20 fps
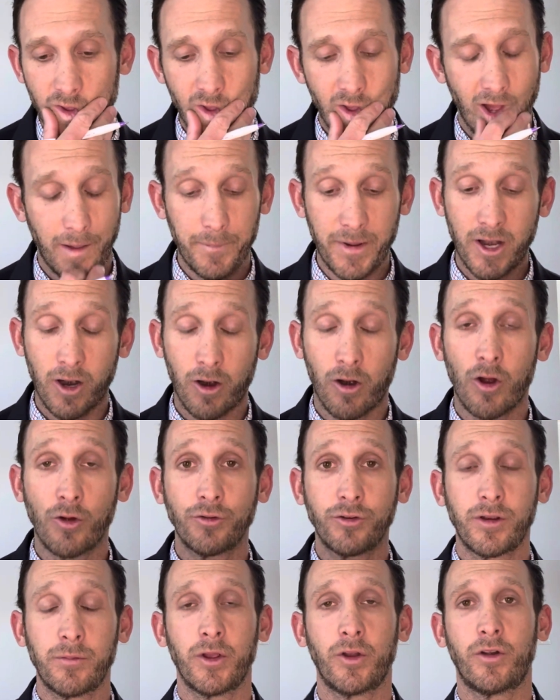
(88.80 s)
In our own
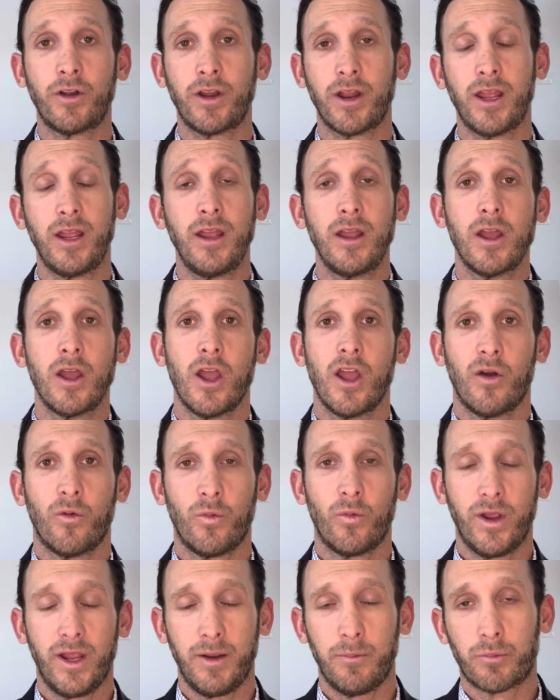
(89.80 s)
community,
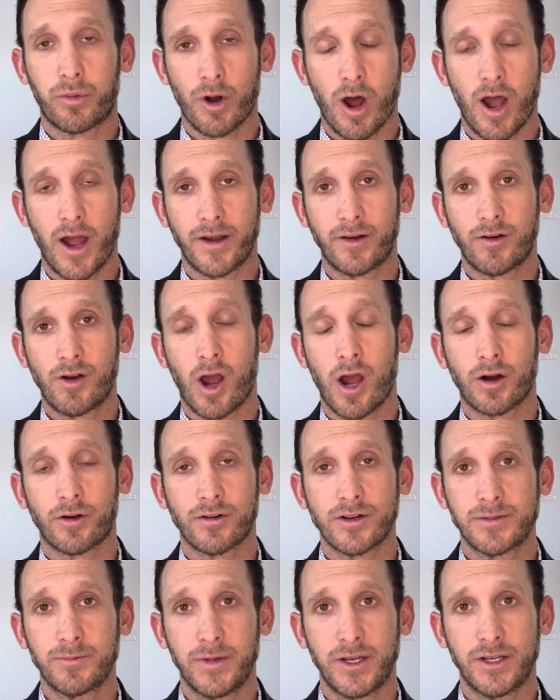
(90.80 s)
we brought
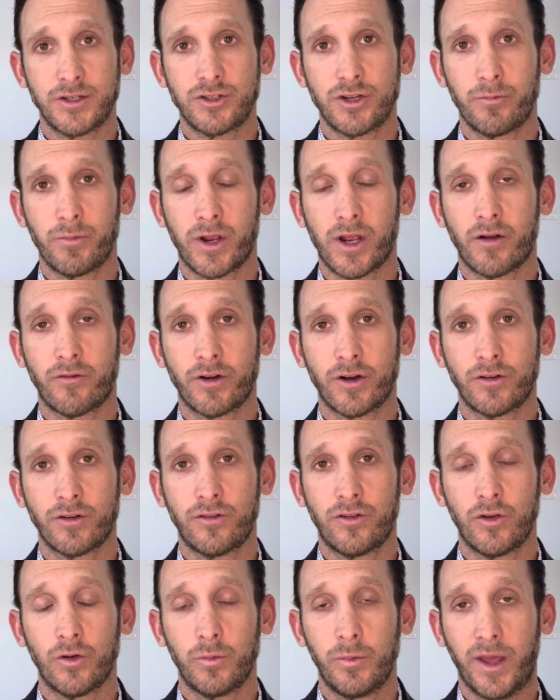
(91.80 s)
Congressman Jim McGovern
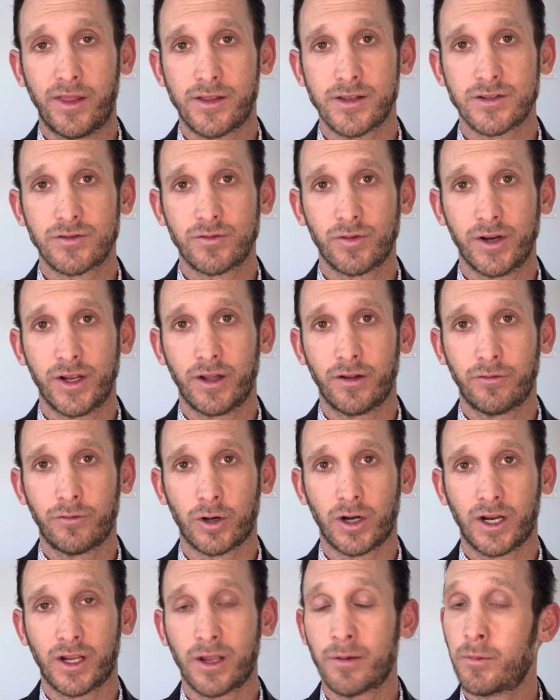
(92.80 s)
to Beth Israel
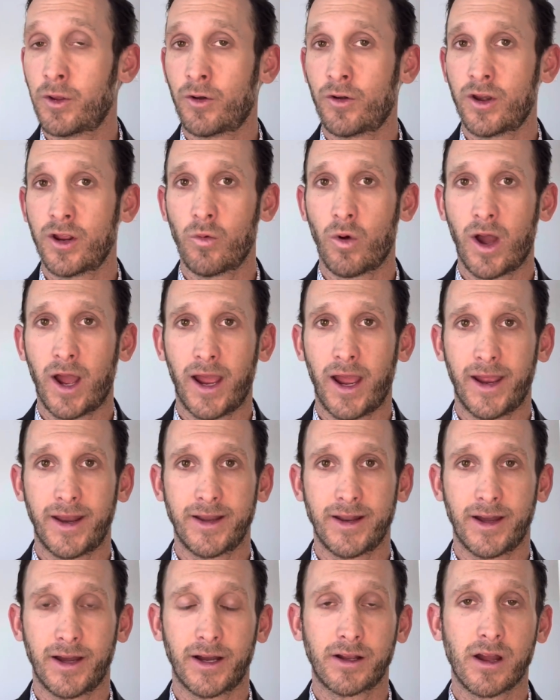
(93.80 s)
for a
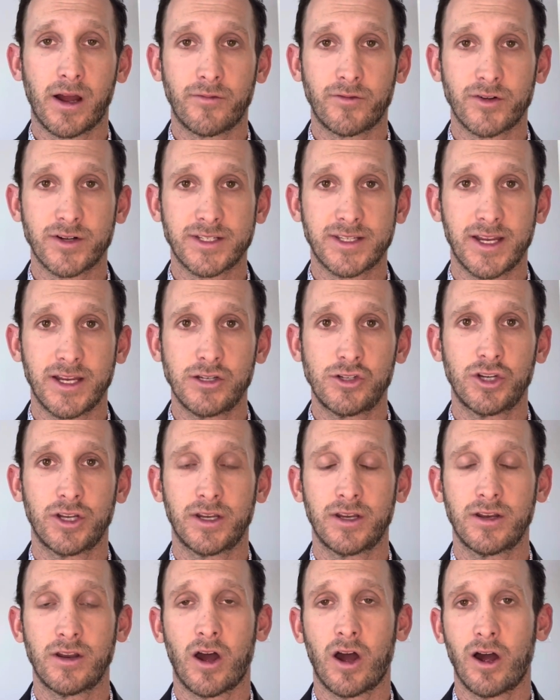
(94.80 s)
community-wide
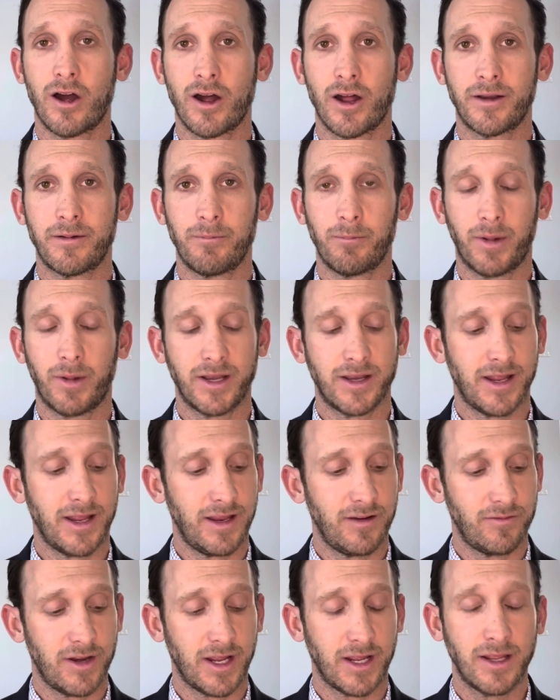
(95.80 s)
conversation on Monday
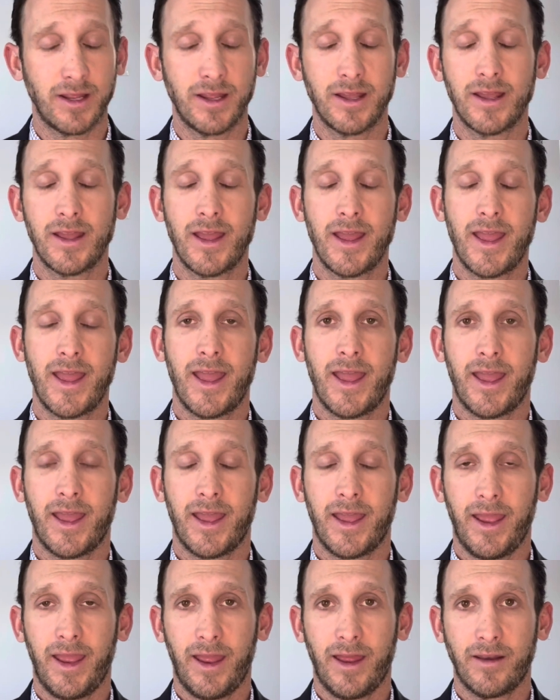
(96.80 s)
evening.
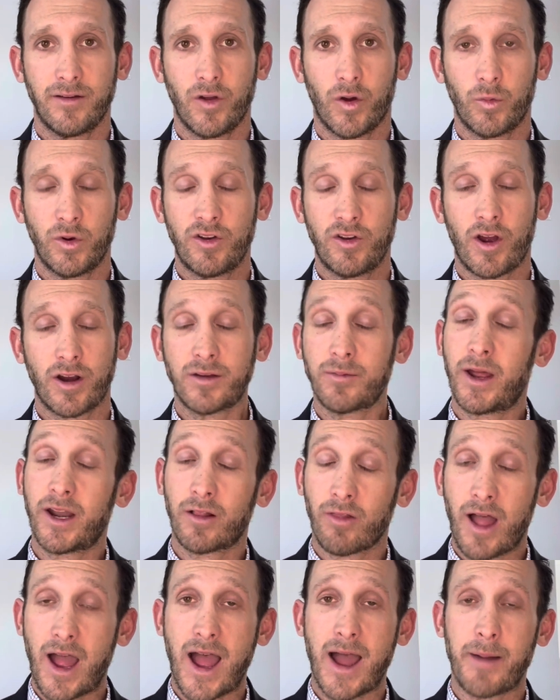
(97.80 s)
And we talked about a
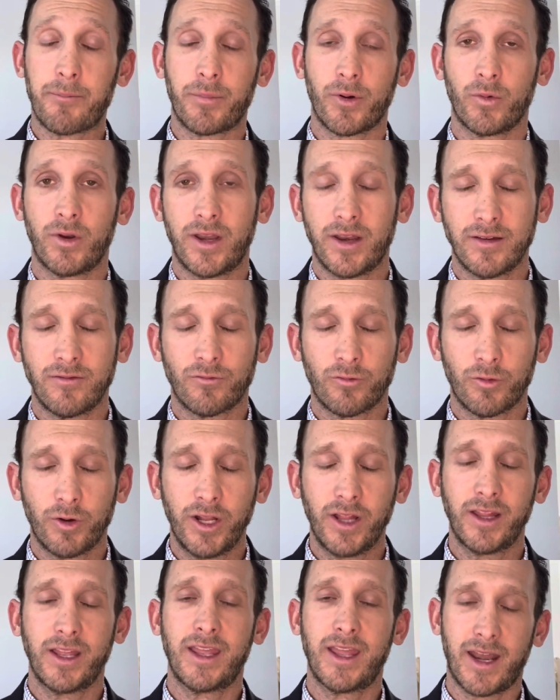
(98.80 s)
lot, but we didn't
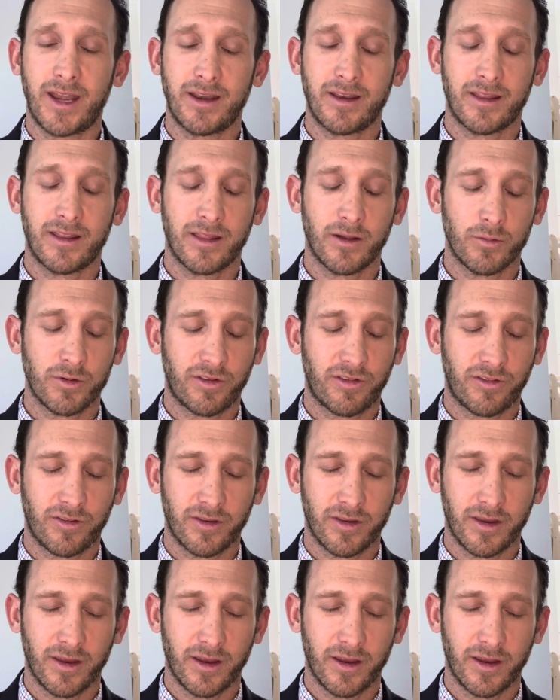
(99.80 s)
really get, there was